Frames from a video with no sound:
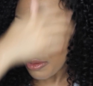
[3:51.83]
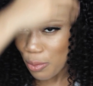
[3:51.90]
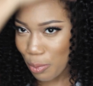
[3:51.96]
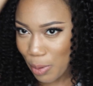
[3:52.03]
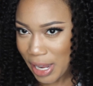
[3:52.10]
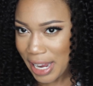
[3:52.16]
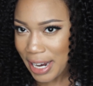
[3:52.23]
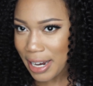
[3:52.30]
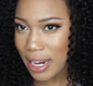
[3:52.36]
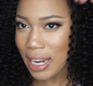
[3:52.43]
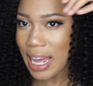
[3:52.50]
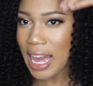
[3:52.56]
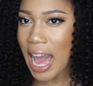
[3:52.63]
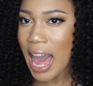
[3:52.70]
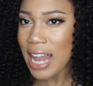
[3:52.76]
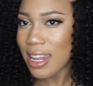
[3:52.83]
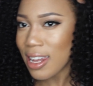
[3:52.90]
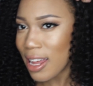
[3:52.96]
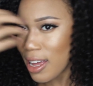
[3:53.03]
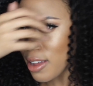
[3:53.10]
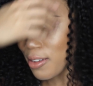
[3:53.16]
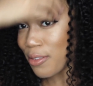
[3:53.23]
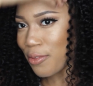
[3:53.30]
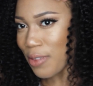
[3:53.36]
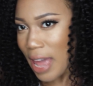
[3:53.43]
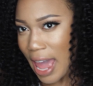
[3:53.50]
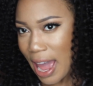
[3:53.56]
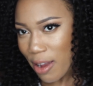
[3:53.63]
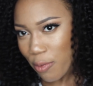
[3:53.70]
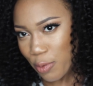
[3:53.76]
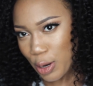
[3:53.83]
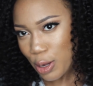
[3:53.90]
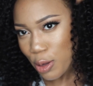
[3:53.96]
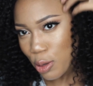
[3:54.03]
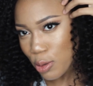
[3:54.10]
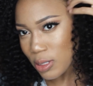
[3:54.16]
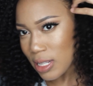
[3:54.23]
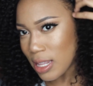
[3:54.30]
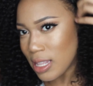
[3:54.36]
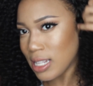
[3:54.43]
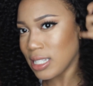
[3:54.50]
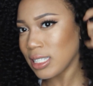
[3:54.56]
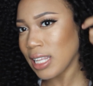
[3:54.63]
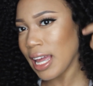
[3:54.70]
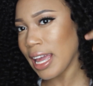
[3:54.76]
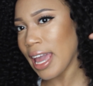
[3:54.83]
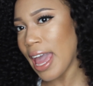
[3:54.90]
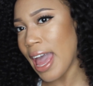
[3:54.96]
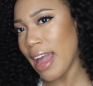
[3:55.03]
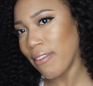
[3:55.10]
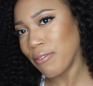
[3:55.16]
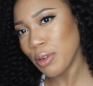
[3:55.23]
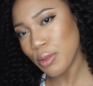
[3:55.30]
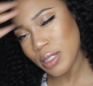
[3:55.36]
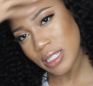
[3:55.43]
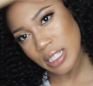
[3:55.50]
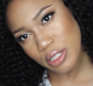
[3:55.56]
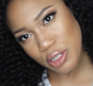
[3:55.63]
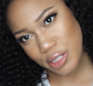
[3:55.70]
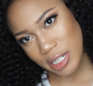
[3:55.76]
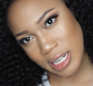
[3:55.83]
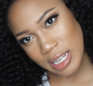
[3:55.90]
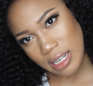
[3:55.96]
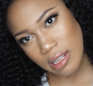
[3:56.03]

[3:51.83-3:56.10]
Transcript: weird like i love afros and this like afrocentric